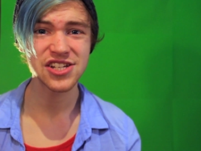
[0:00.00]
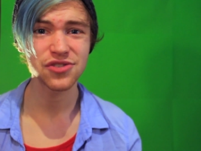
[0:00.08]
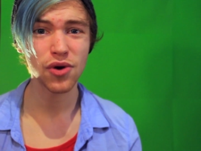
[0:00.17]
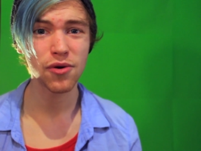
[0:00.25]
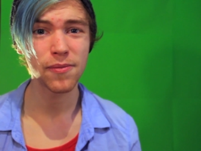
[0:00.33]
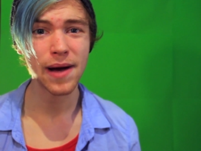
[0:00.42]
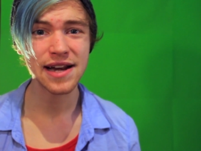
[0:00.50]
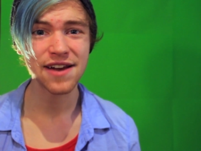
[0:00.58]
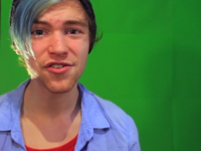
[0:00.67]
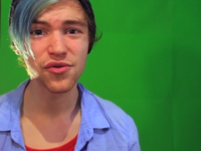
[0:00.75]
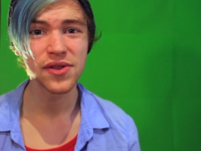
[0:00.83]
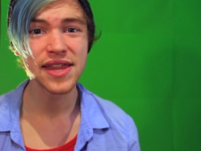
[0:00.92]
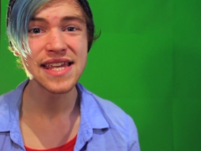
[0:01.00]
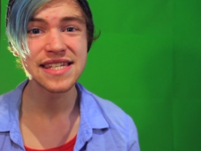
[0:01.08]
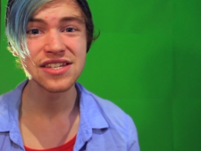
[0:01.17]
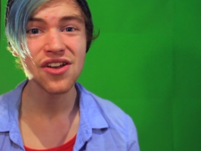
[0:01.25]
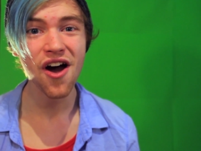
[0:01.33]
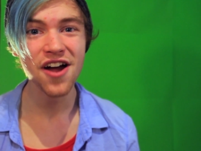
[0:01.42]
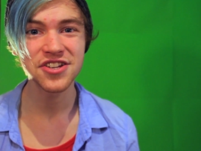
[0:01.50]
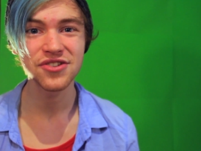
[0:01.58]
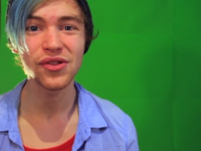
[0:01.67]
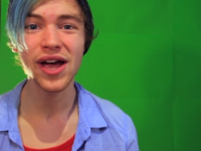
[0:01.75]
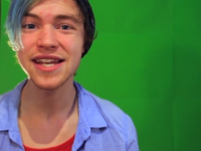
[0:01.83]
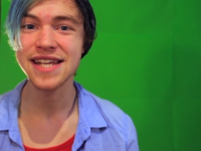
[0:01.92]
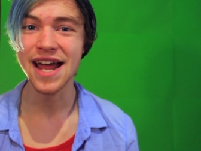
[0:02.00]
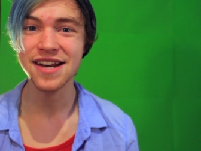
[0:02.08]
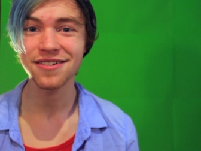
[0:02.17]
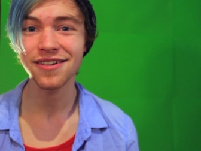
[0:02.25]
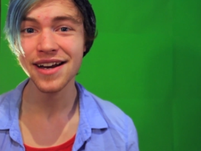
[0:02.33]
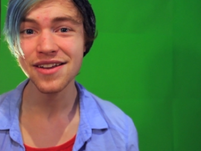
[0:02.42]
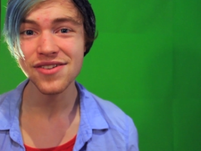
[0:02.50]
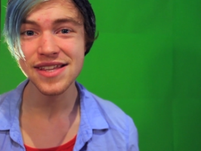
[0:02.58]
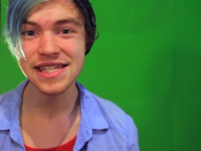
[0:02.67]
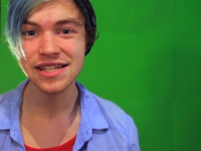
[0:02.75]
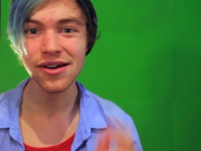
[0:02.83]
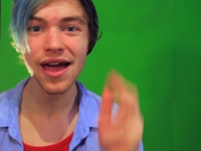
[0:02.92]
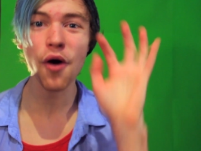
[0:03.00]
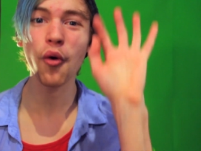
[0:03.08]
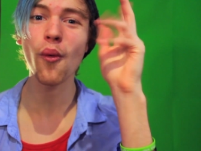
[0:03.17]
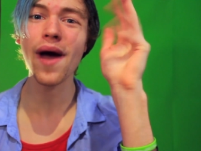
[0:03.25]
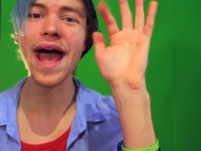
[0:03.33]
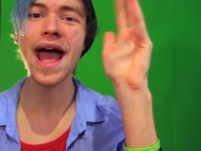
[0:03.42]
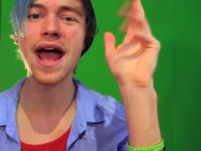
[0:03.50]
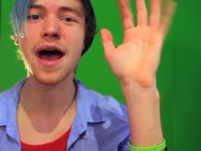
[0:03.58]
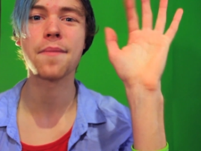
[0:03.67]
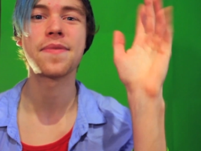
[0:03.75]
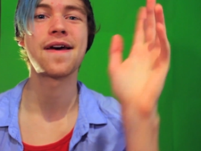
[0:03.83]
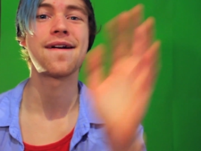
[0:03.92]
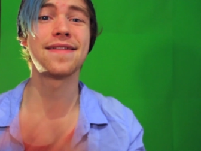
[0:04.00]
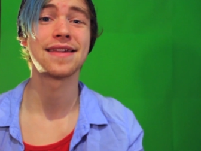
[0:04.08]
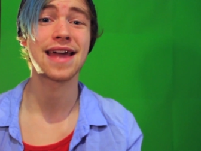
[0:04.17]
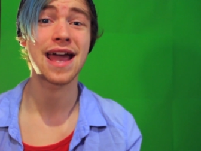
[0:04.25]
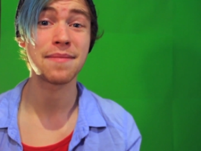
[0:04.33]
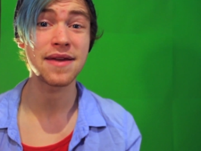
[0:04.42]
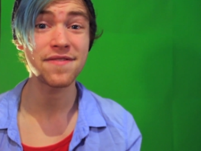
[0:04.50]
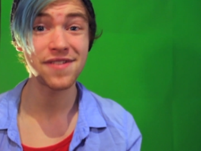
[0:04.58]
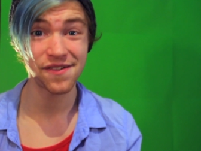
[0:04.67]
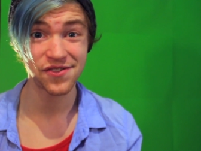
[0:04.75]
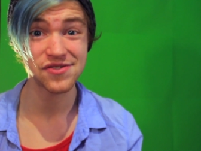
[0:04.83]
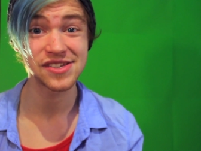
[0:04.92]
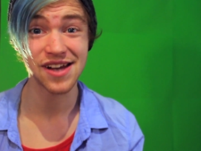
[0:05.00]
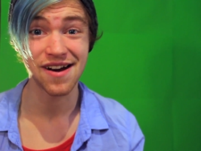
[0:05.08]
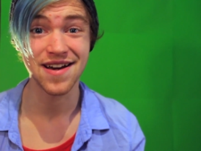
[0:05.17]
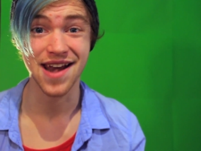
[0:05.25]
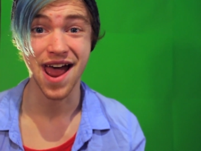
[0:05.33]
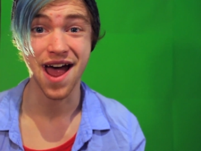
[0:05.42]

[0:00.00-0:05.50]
I just wanna remind everyone that it's not too late to enter and you can still get way up there in the game even if you start